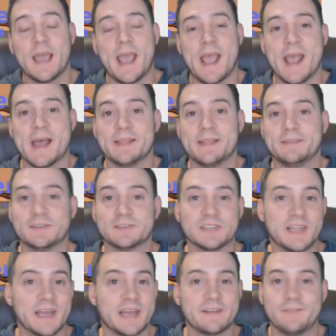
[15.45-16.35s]
and
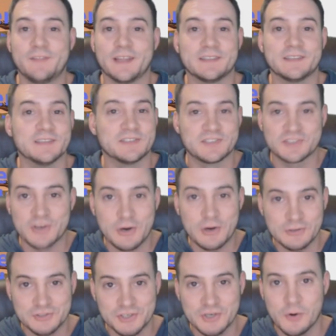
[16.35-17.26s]
there's a lot of like
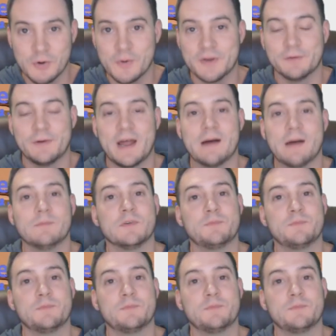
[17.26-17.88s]
nostalgia going around